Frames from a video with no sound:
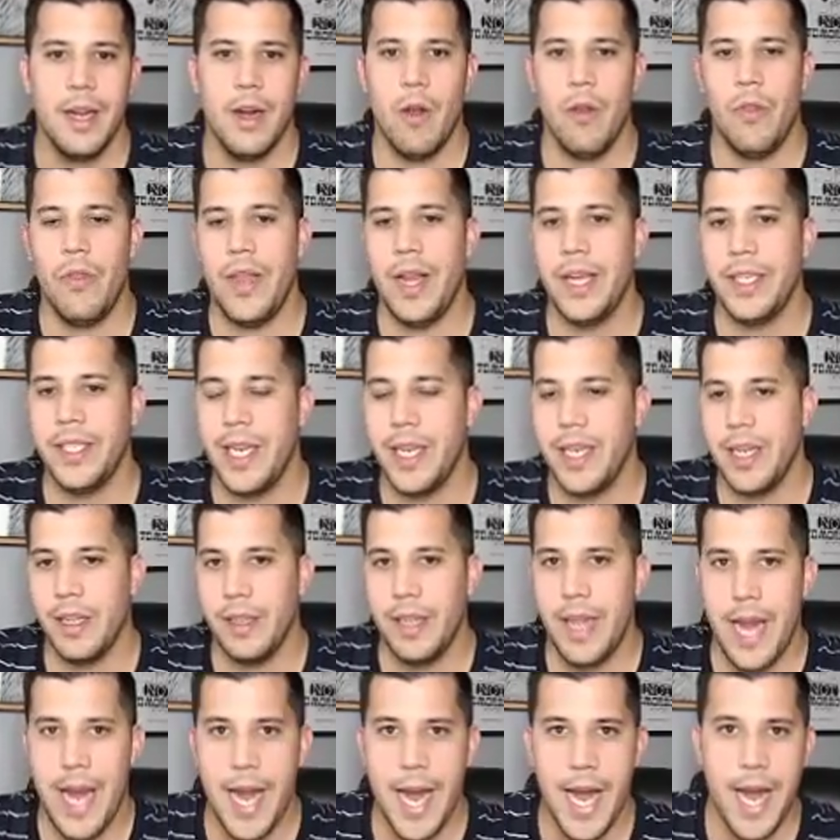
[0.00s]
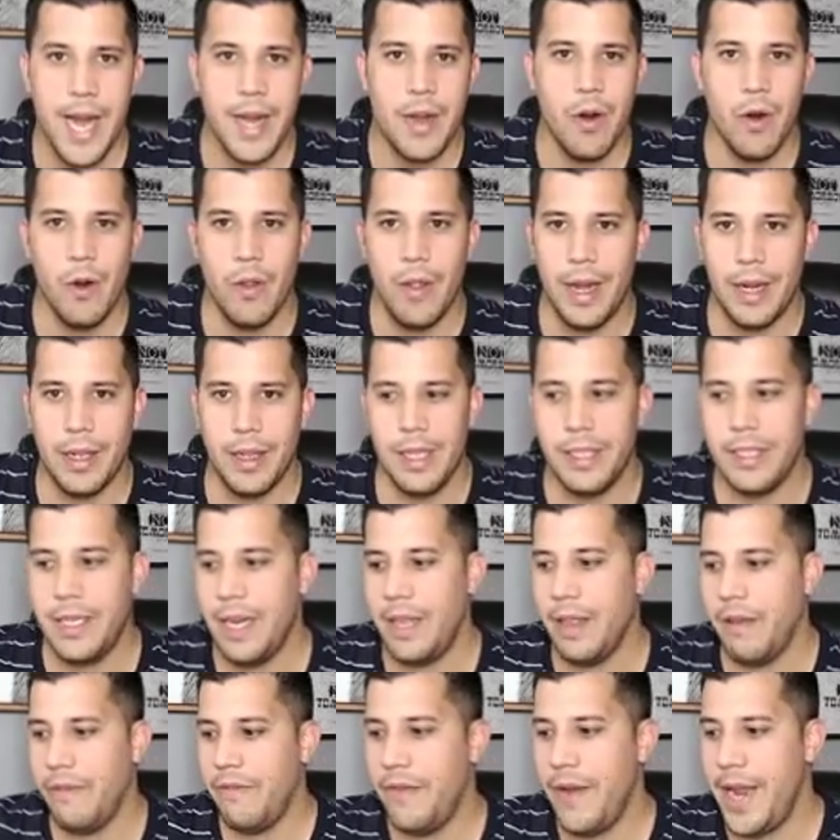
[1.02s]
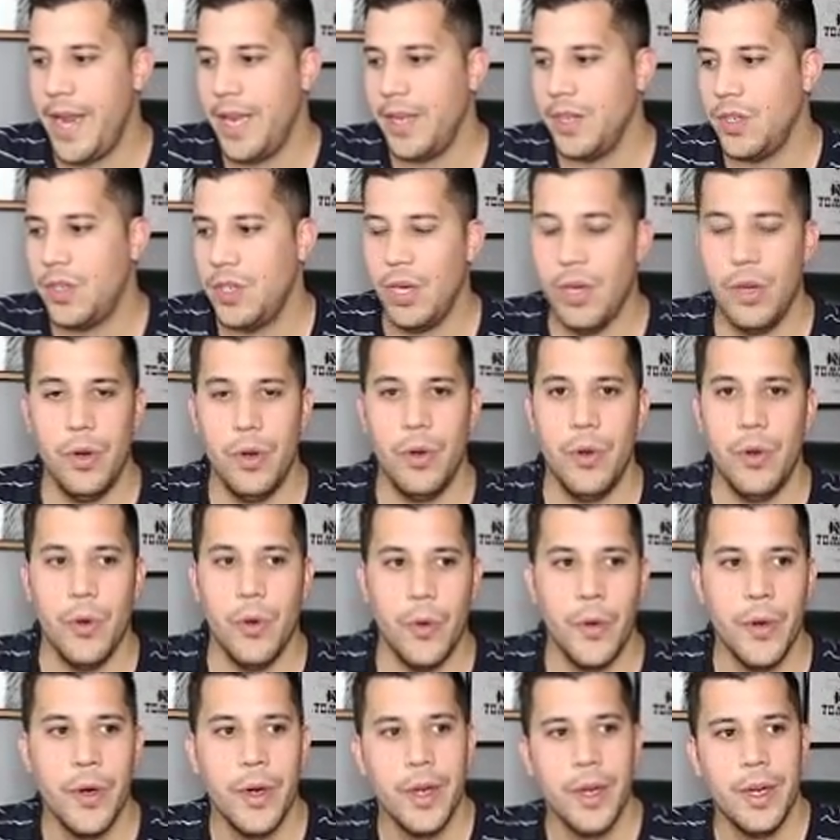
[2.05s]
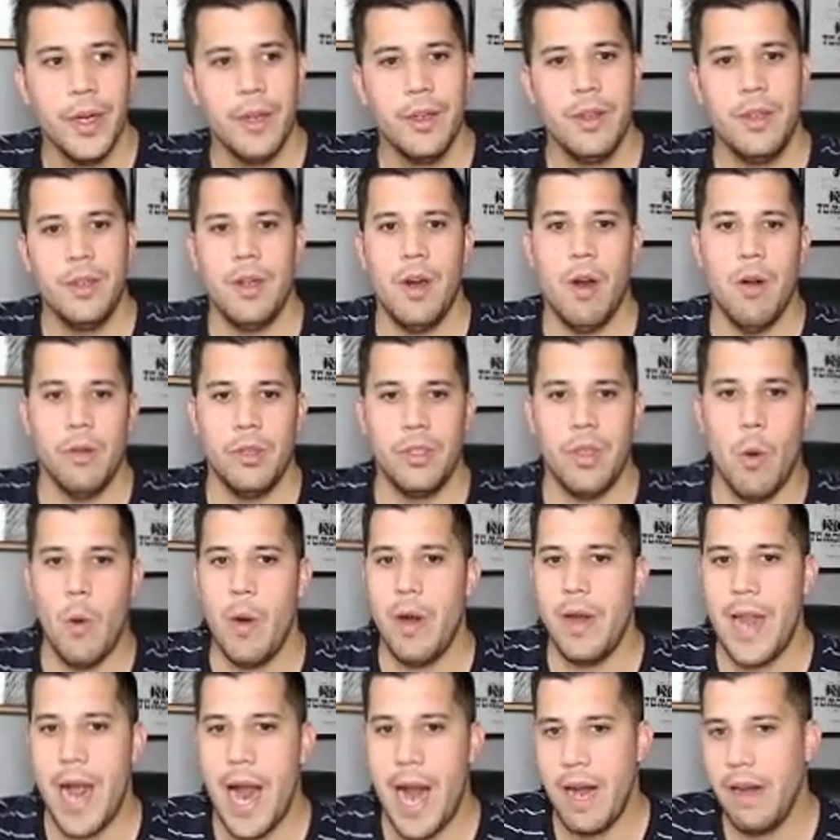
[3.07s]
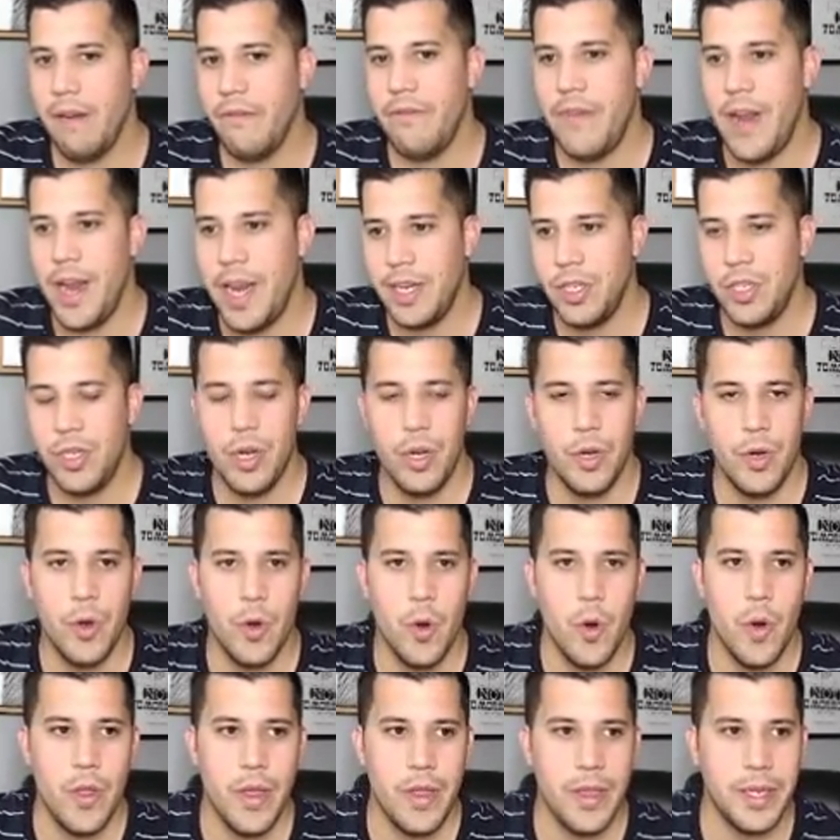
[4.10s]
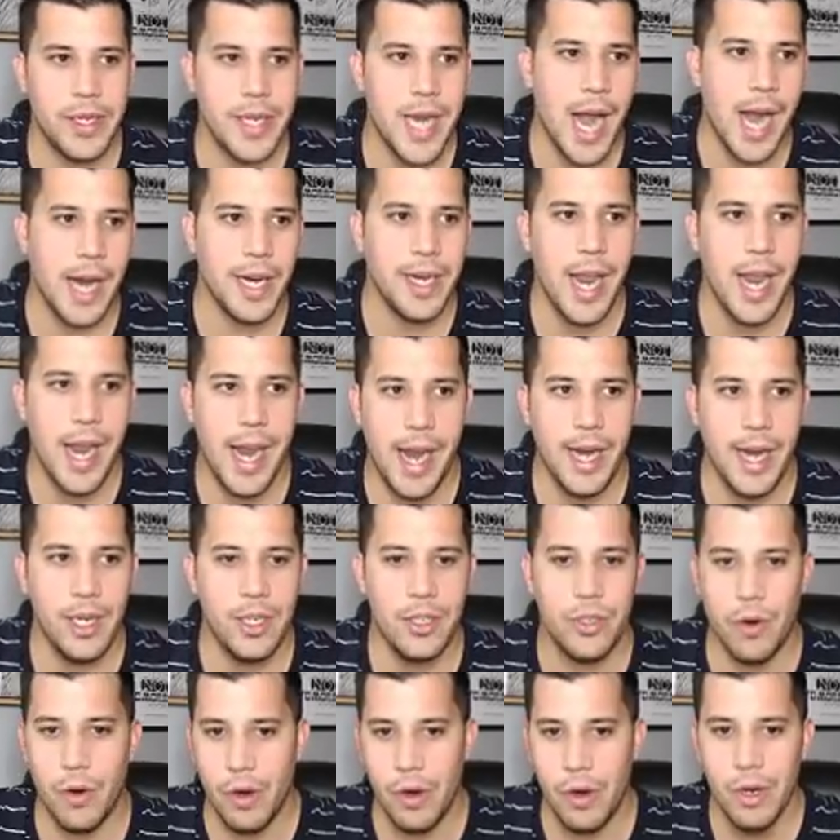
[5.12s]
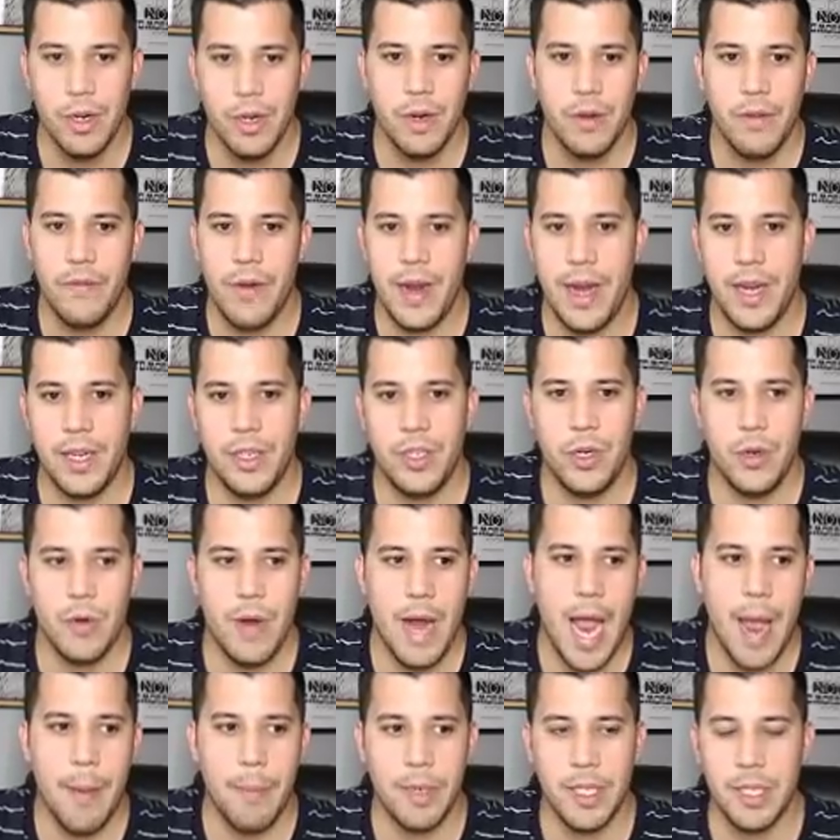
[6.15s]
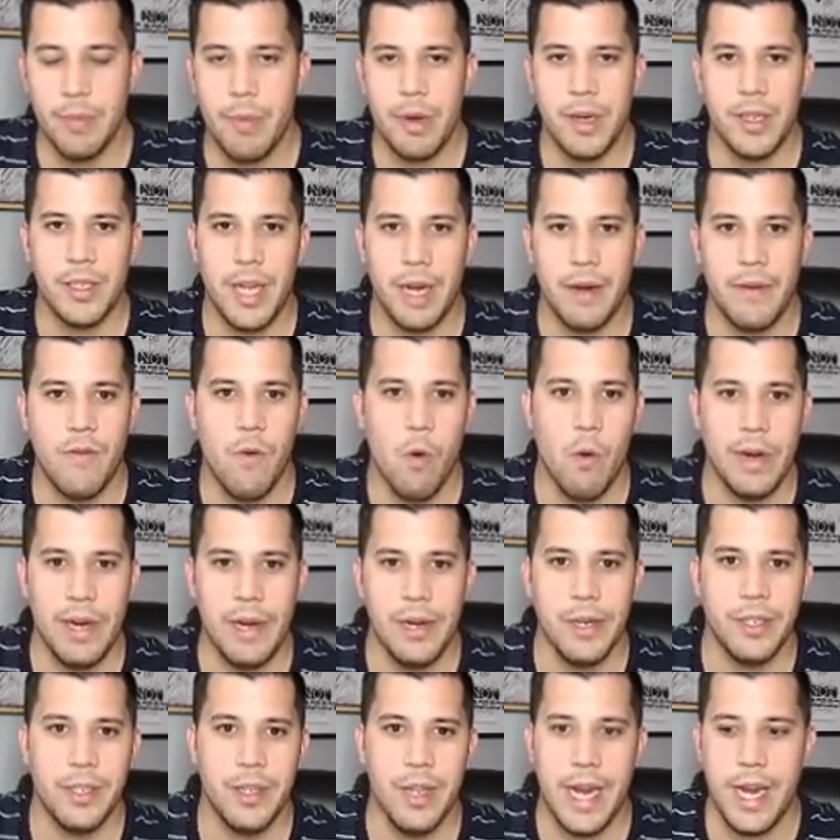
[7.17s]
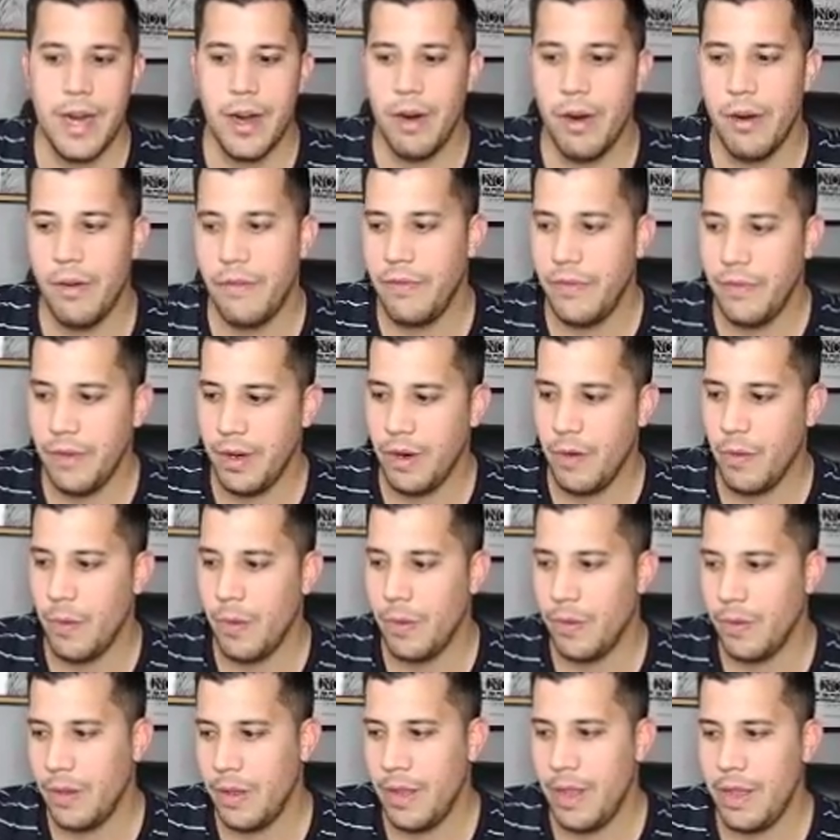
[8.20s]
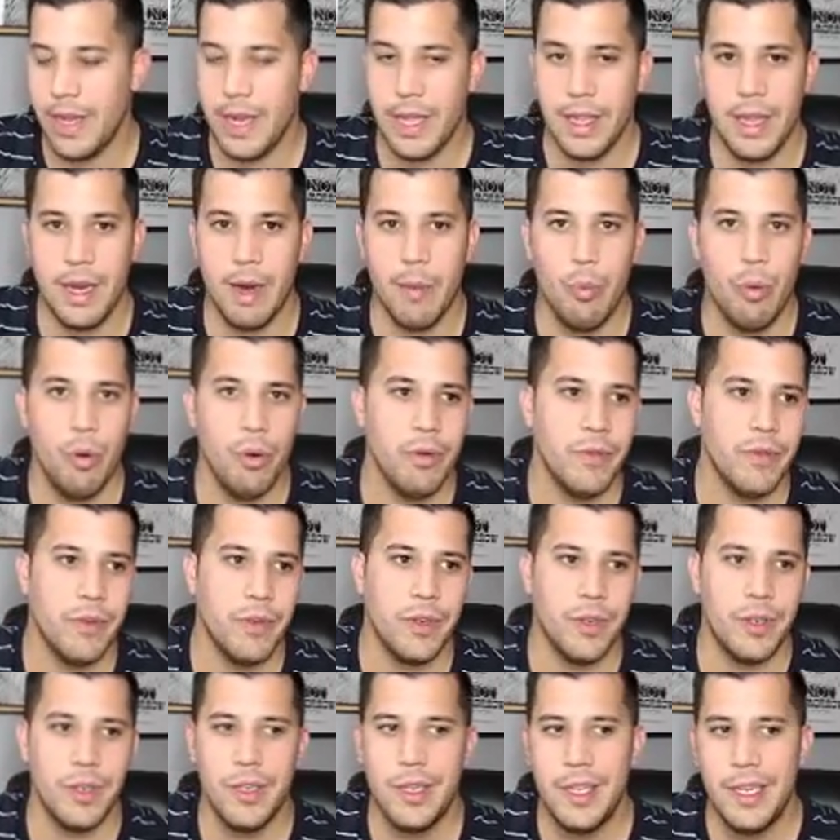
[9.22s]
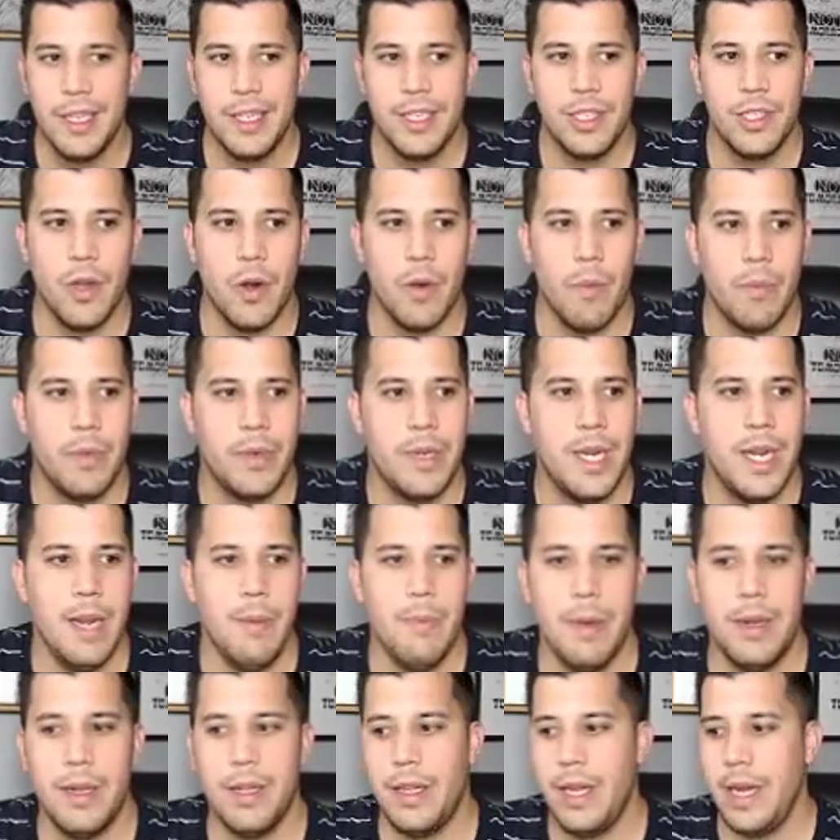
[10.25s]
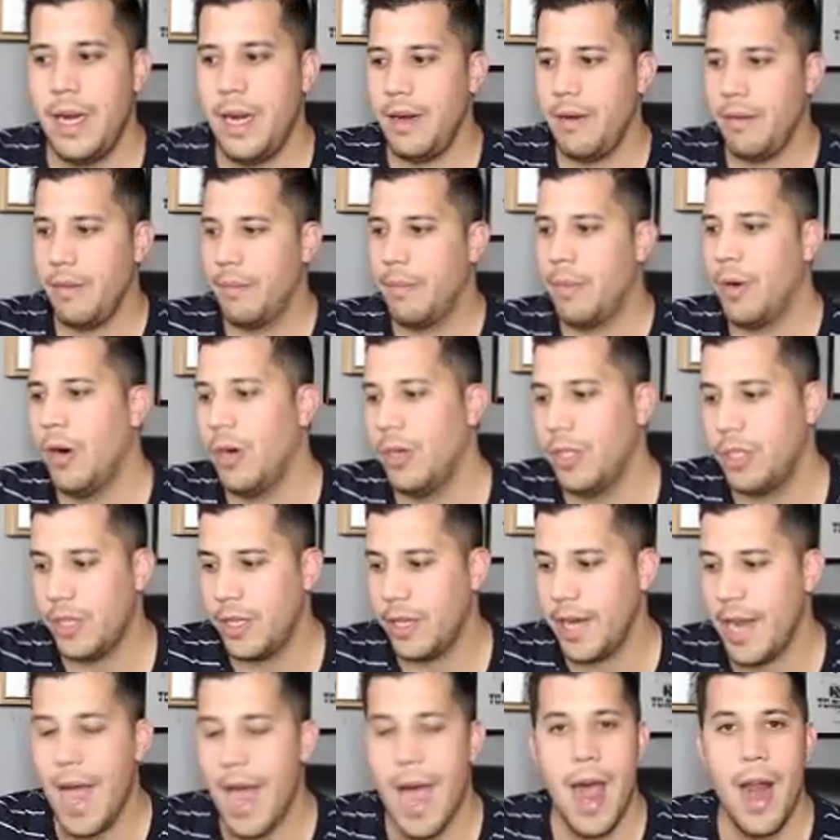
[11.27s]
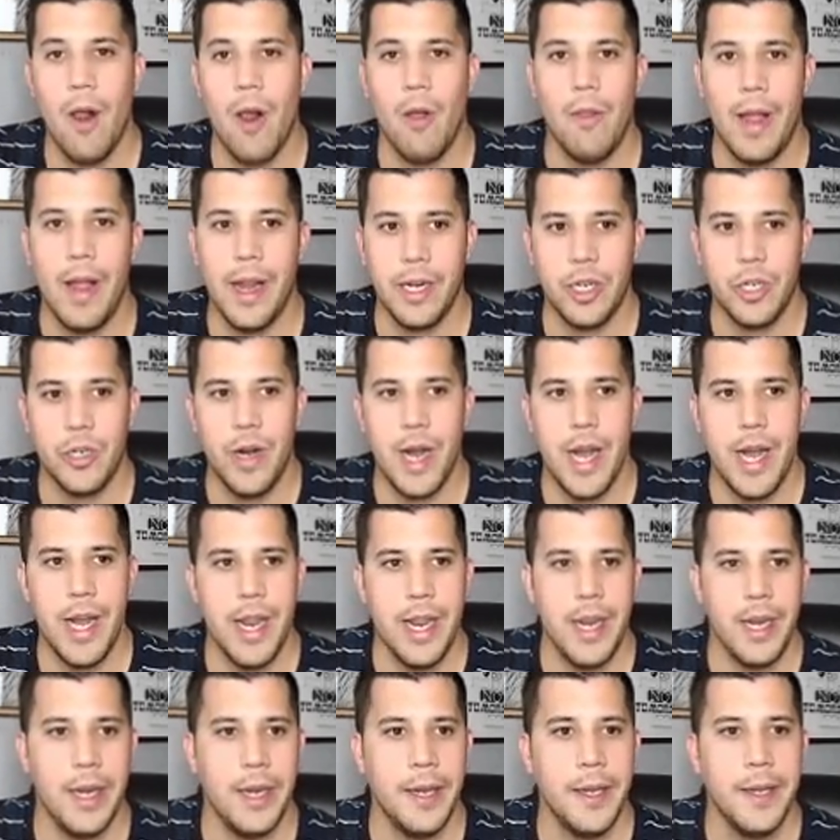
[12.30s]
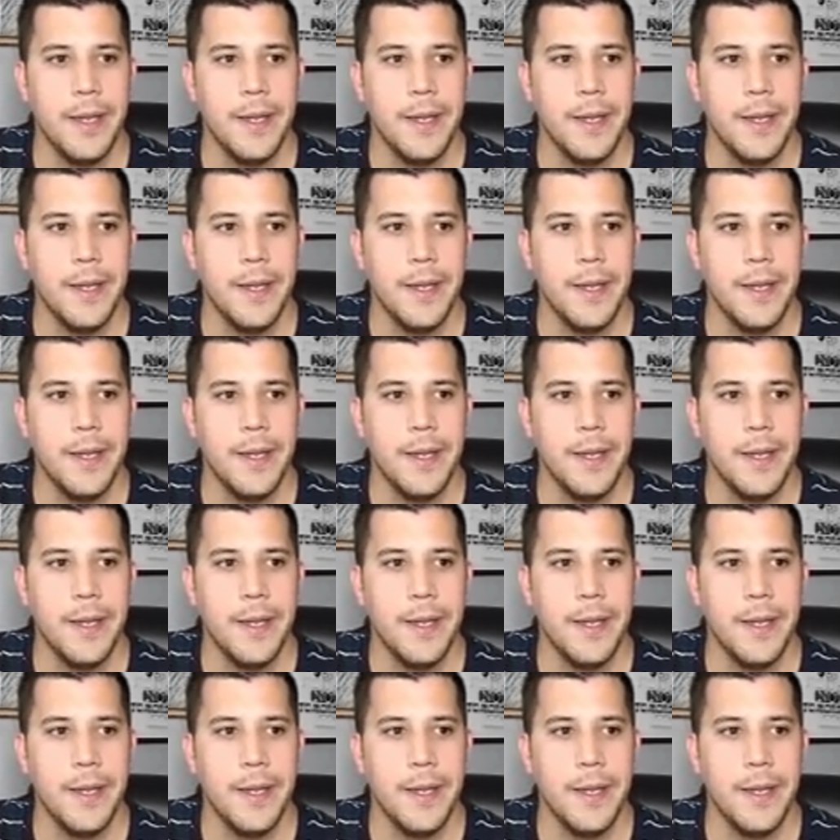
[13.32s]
things get delayed, or like, let's say the phase 2, someone died in phase 2 and then the stock tanks, or phase 2 happens but it's like 4 years later, and then they get the approval. So typically, personally, I don't like trading